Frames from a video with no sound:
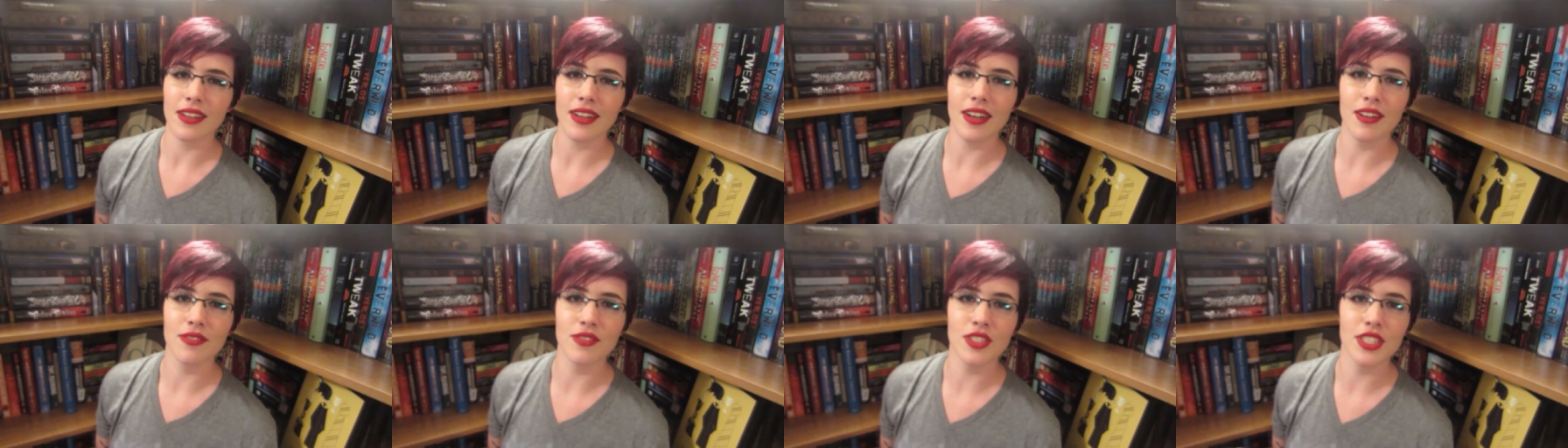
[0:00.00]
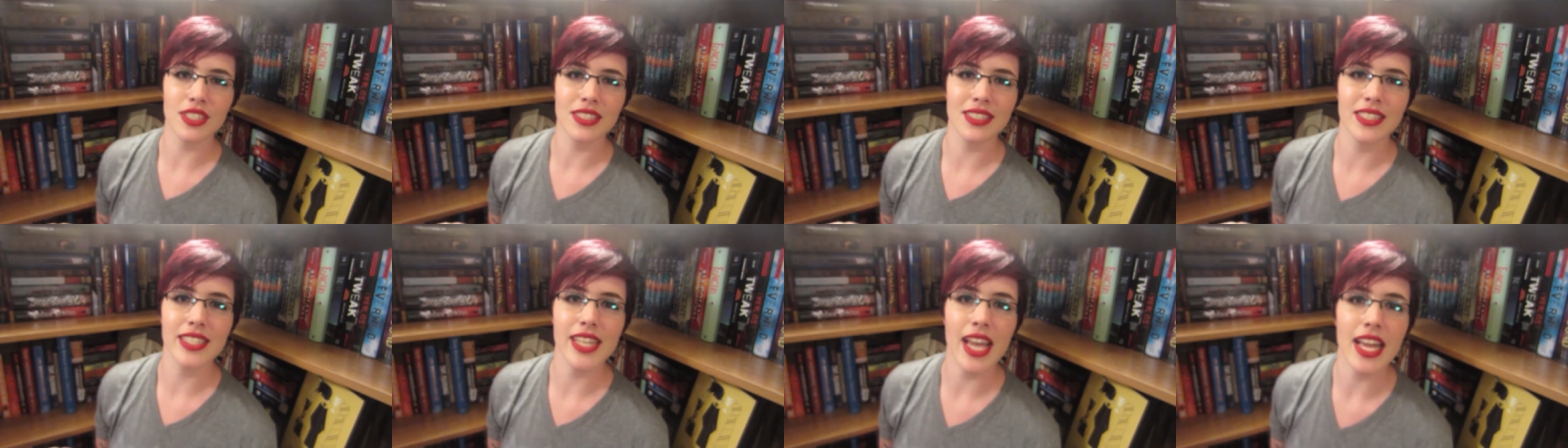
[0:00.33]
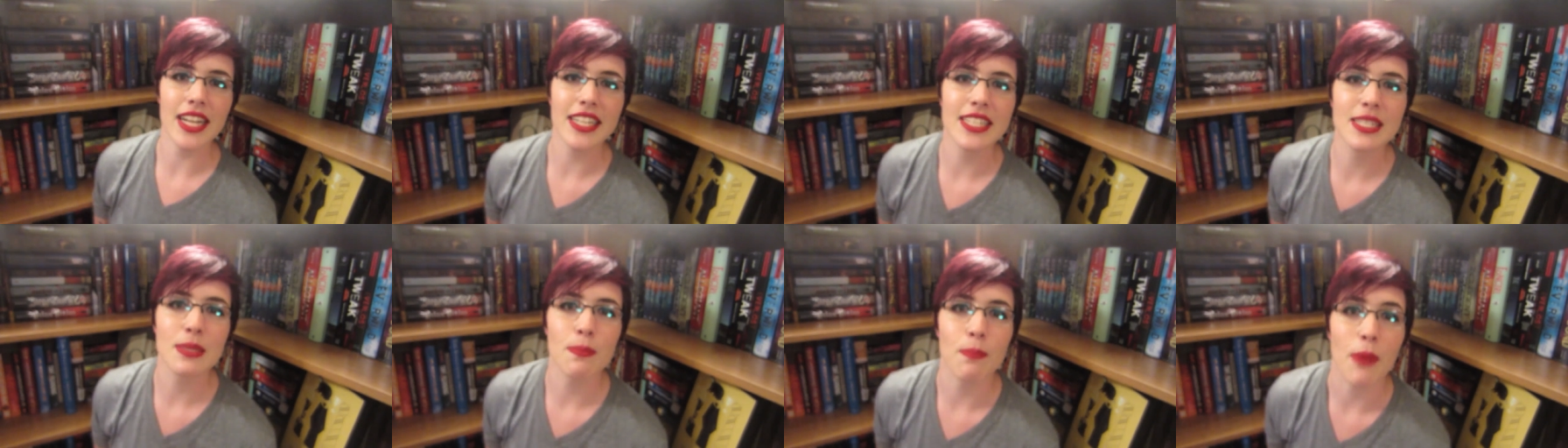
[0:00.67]
of just
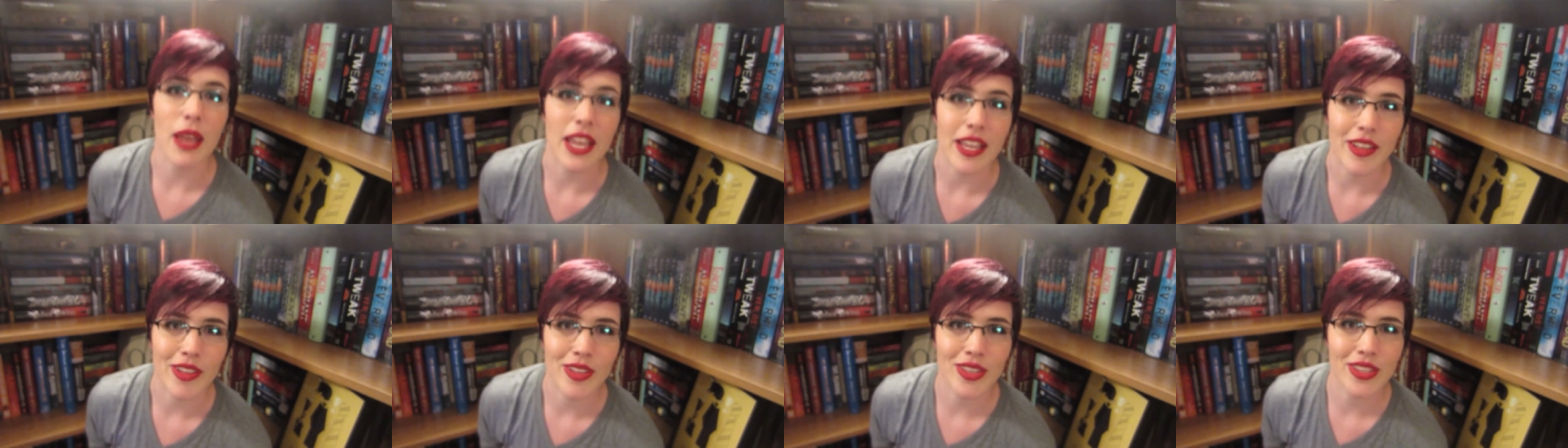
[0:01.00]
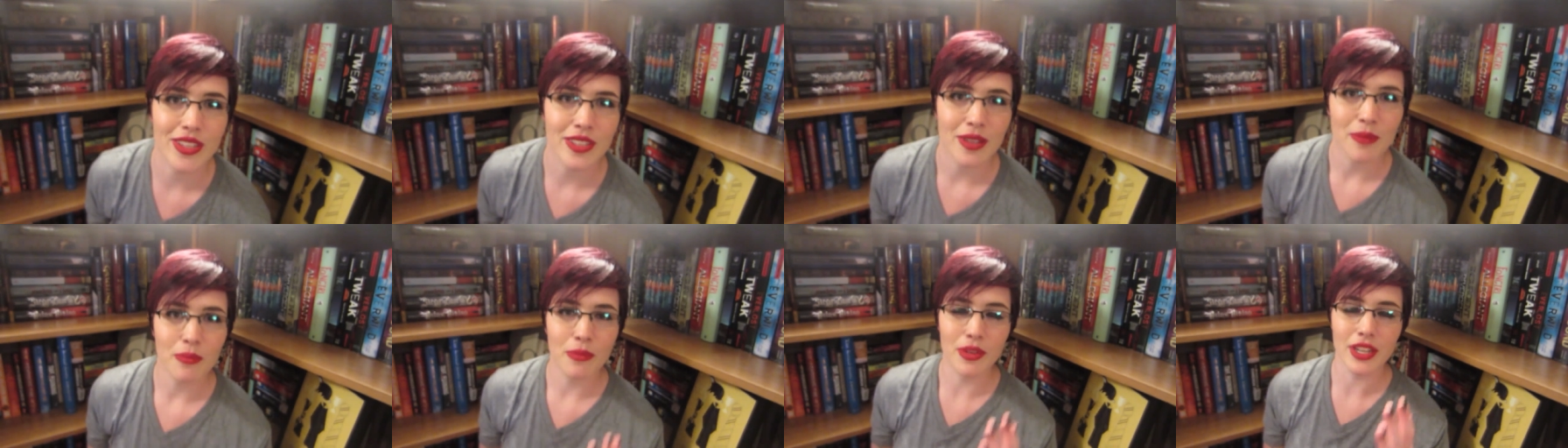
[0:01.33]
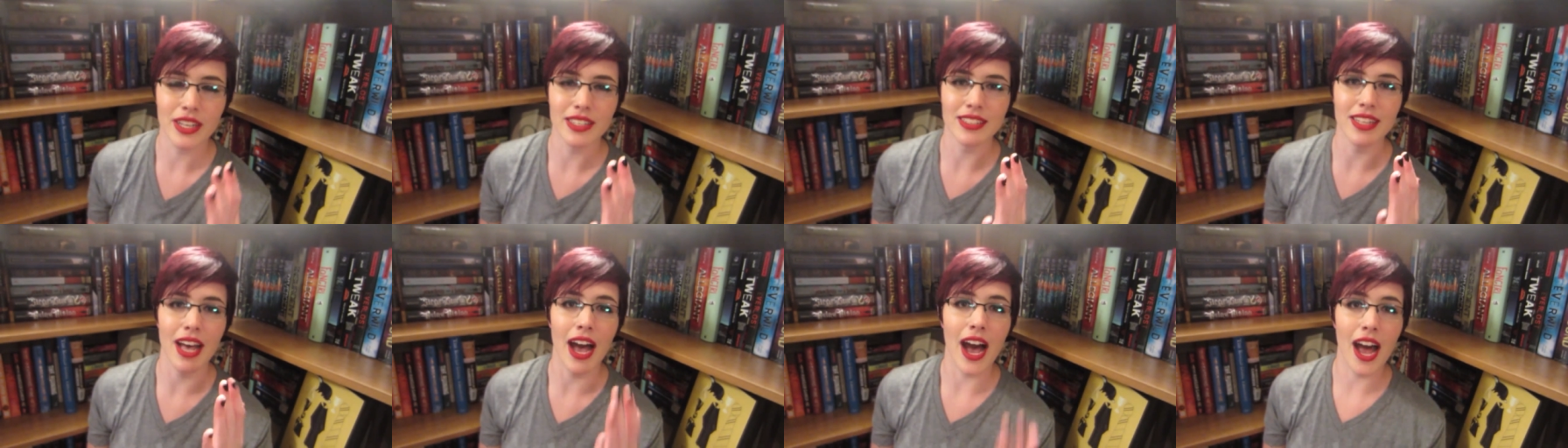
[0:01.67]
dead space because